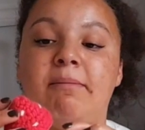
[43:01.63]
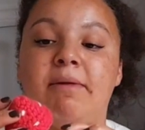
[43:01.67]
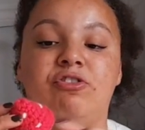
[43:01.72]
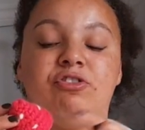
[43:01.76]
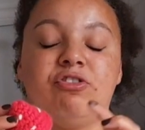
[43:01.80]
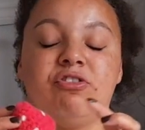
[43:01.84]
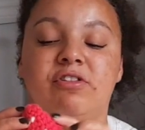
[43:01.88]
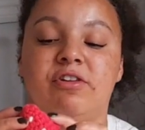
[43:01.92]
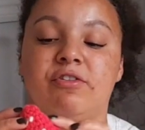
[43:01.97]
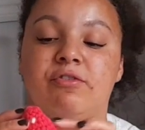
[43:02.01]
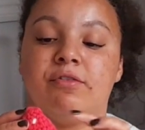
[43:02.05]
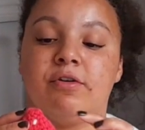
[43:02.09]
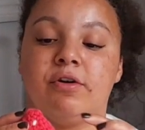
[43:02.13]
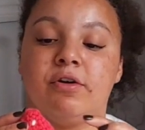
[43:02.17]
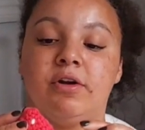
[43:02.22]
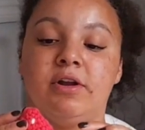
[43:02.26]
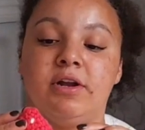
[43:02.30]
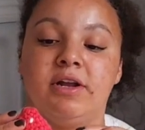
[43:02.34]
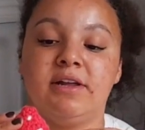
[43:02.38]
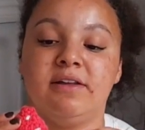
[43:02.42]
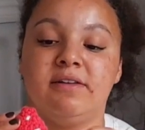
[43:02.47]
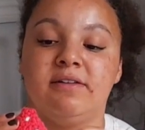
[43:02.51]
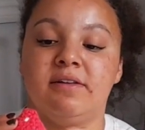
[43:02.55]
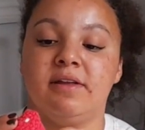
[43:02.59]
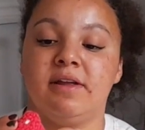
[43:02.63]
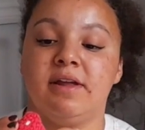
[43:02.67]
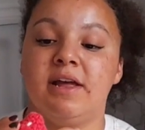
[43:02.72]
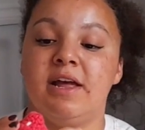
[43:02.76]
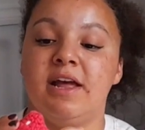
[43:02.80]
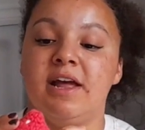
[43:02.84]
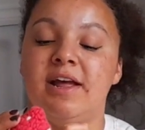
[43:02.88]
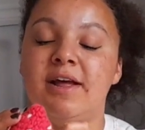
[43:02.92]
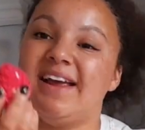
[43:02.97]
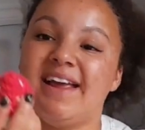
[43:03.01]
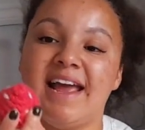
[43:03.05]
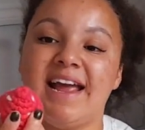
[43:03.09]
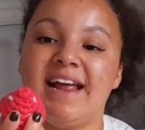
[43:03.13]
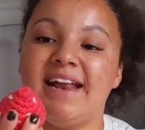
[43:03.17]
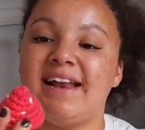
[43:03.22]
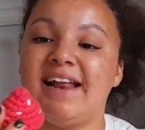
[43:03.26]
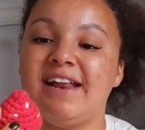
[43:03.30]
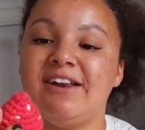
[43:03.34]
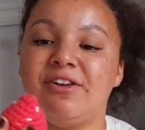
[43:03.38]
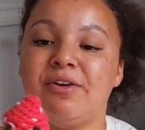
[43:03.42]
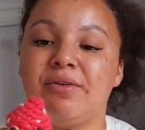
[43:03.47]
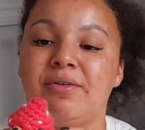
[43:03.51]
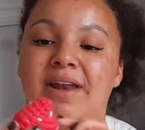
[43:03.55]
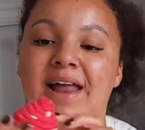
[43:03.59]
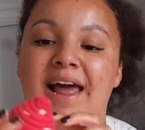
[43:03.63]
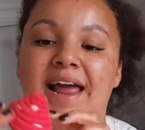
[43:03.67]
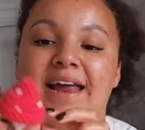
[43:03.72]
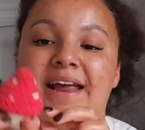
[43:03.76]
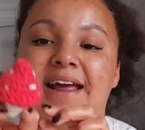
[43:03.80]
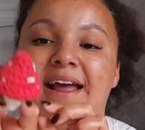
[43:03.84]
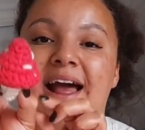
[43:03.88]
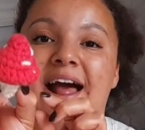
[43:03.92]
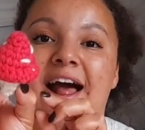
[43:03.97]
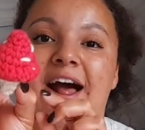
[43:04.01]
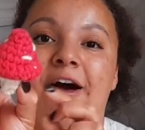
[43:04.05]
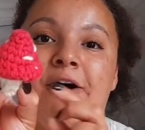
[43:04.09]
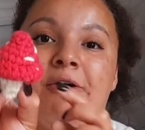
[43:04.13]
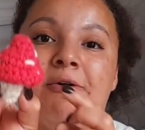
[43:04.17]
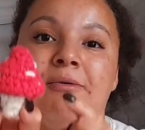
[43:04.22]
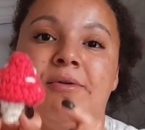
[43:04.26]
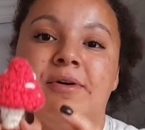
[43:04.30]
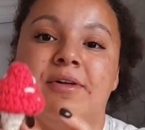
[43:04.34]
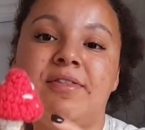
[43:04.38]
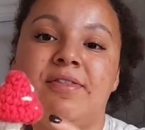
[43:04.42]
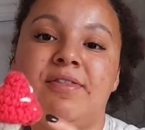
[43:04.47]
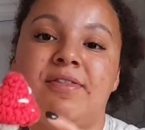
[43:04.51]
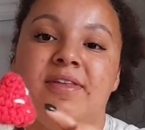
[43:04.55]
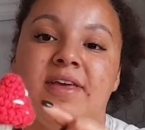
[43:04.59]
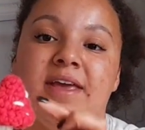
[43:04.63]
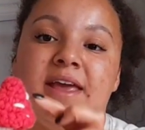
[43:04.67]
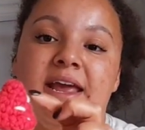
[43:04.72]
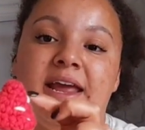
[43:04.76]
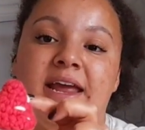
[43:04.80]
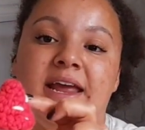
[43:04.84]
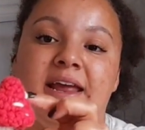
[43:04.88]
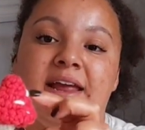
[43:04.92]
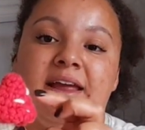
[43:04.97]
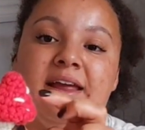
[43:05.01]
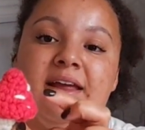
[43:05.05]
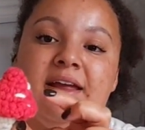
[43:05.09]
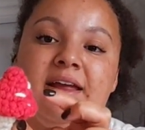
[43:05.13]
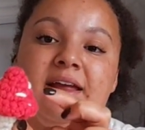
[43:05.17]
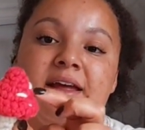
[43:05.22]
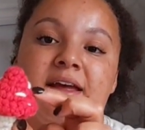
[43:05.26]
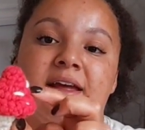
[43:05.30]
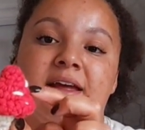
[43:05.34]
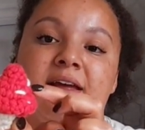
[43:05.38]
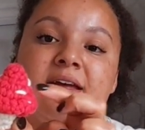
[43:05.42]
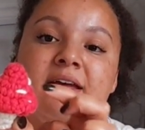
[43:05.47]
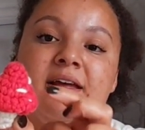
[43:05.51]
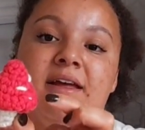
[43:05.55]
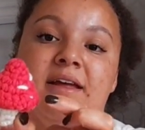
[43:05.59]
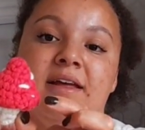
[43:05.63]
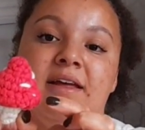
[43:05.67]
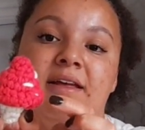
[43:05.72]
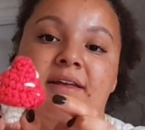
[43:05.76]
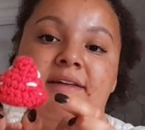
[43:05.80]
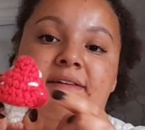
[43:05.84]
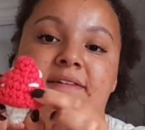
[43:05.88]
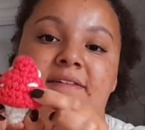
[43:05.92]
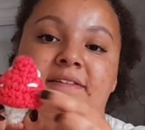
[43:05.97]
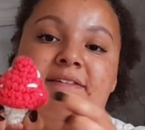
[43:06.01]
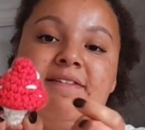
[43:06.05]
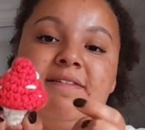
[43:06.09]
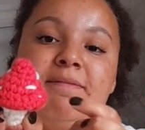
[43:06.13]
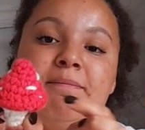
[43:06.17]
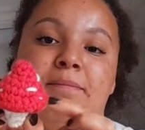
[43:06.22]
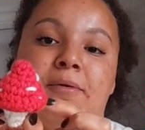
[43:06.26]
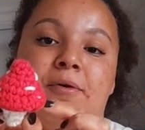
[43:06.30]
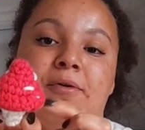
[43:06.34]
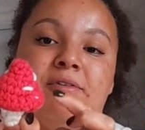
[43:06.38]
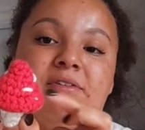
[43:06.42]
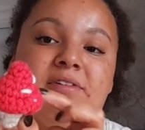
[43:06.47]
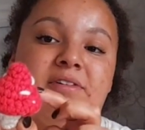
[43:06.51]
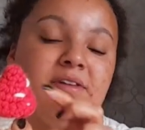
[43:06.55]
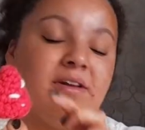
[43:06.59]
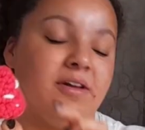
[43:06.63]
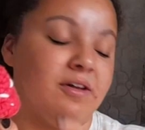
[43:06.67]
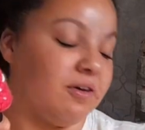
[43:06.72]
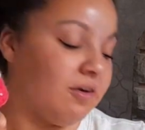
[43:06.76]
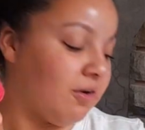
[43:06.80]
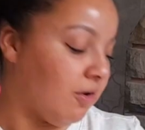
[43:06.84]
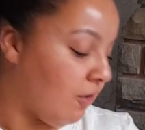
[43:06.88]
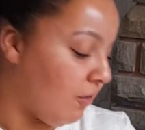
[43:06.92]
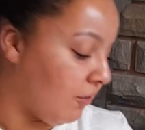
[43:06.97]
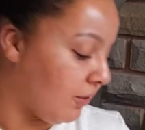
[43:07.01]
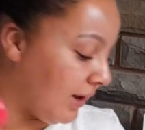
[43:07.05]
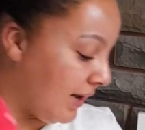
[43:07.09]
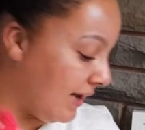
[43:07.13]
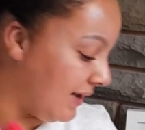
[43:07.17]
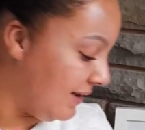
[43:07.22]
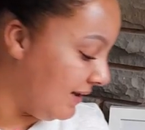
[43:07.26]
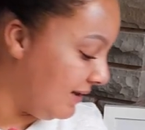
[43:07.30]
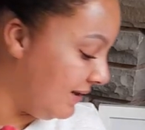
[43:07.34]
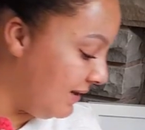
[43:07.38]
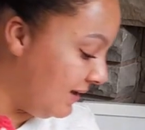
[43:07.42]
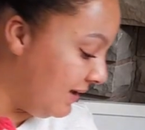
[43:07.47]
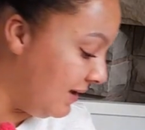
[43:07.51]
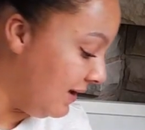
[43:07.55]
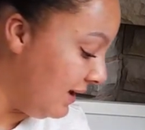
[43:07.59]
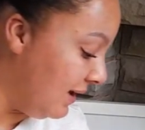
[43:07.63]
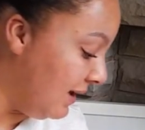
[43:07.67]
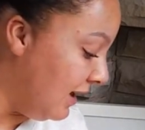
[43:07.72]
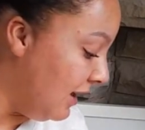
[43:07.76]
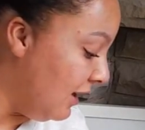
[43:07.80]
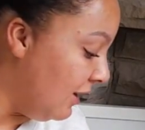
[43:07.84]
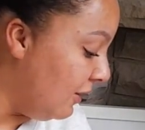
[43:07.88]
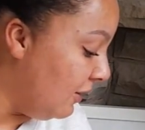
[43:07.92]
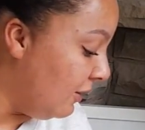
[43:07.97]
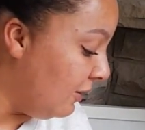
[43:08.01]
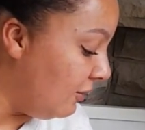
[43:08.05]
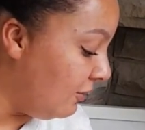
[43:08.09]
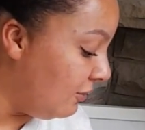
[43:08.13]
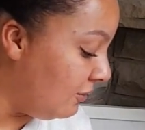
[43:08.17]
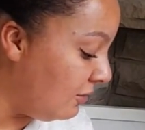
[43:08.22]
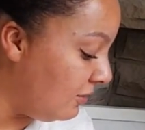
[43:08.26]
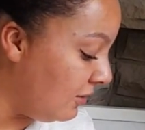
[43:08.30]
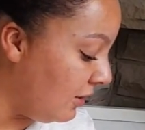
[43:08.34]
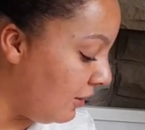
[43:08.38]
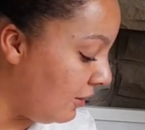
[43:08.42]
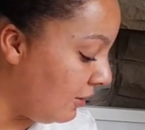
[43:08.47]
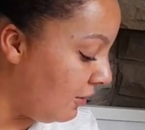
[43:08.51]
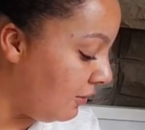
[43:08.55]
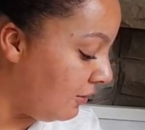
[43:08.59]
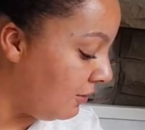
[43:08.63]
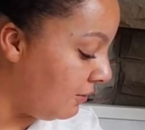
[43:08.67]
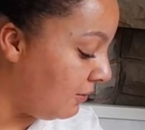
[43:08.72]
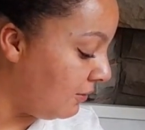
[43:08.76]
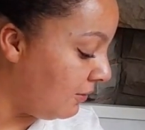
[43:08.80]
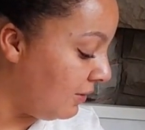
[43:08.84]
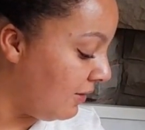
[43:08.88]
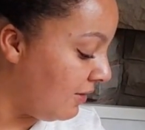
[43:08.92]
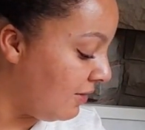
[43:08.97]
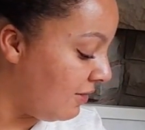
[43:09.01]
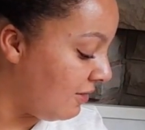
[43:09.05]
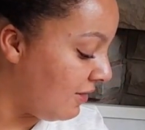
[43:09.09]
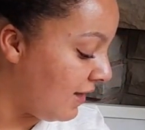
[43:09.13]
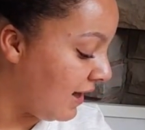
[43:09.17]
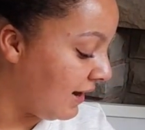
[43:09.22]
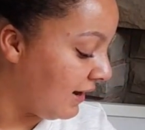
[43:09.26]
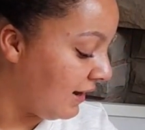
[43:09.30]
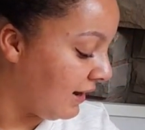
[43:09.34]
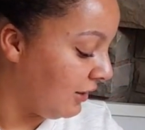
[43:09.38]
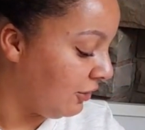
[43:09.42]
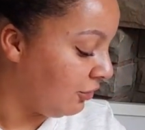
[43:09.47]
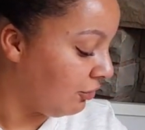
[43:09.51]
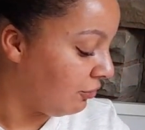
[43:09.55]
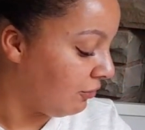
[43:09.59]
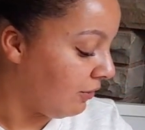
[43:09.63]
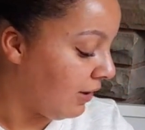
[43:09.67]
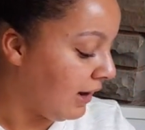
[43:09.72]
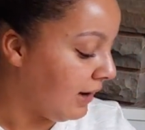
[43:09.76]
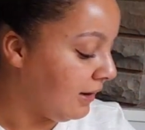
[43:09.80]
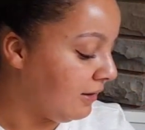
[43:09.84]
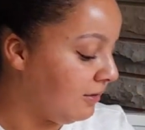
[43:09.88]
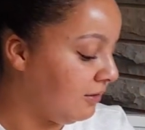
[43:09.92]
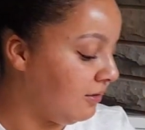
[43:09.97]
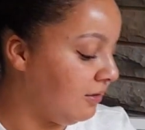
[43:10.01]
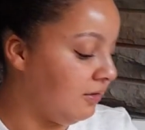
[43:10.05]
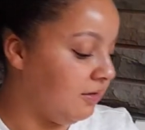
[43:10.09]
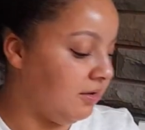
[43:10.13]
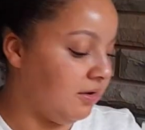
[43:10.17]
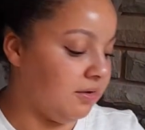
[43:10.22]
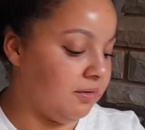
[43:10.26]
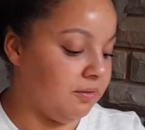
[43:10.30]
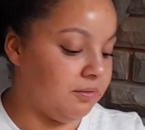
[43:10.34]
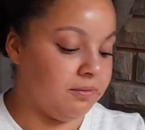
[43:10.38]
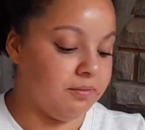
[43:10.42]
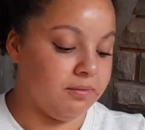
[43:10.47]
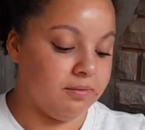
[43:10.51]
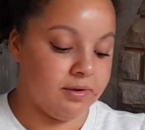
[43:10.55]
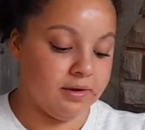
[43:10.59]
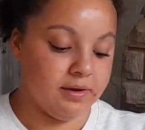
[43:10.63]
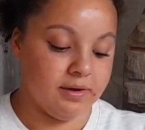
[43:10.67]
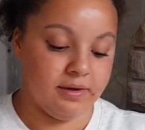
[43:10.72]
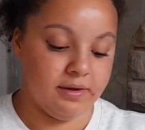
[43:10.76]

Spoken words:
just different colours. Again, I don't like how the spots look on it. So then I tried to